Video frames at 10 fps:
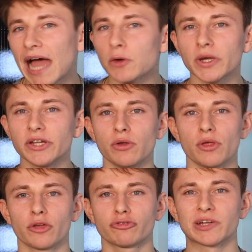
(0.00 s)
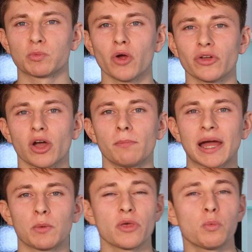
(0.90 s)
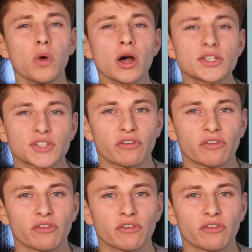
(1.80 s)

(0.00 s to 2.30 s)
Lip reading: how do I know that the grid won't come back with a worse